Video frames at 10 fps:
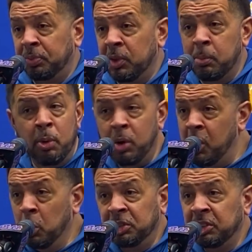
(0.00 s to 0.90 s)
There are more
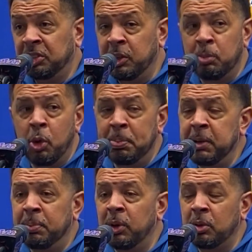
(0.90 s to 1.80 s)
coaches, there are more
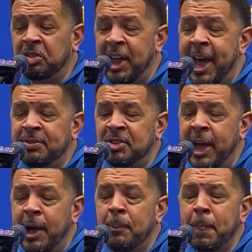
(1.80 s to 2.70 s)
people on staffs
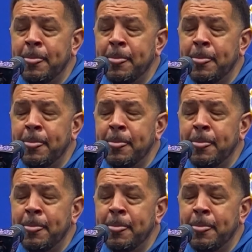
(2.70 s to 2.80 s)
now.